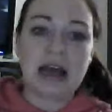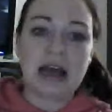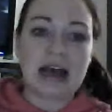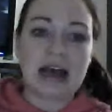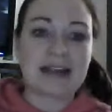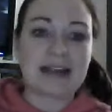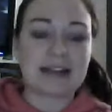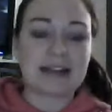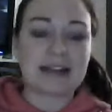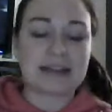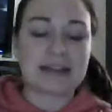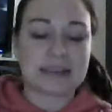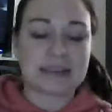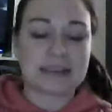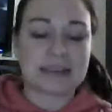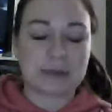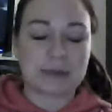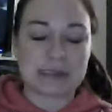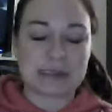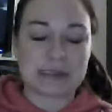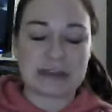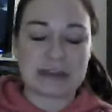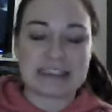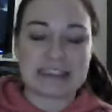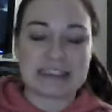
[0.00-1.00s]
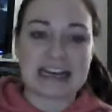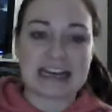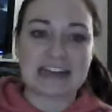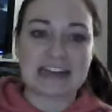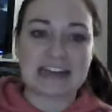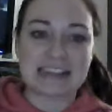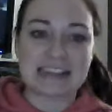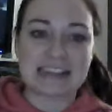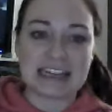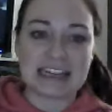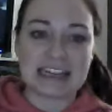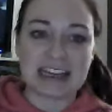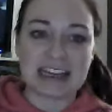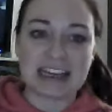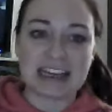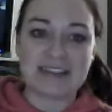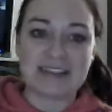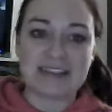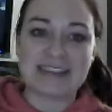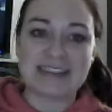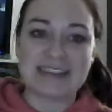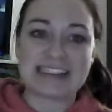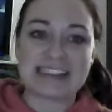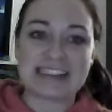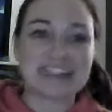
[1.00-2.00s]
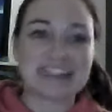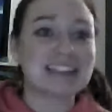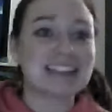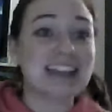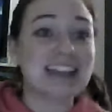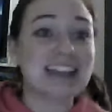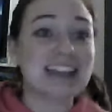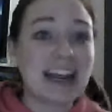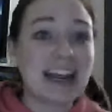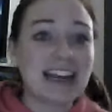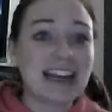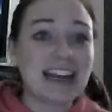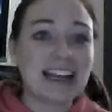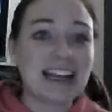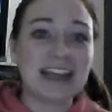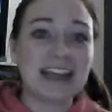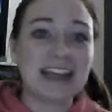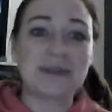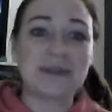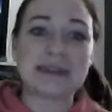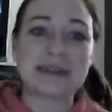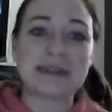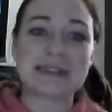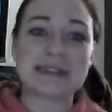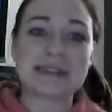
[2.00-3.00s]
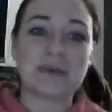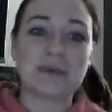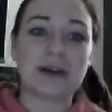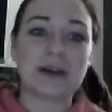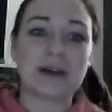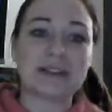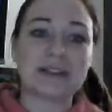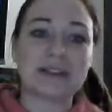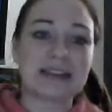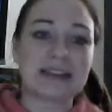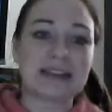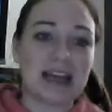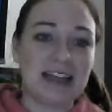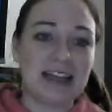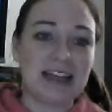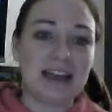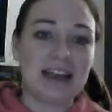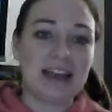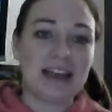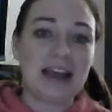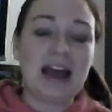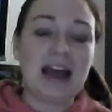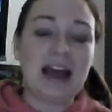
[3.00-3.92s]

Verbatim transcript: I thought this was fantastic. It was exciting. It was well done.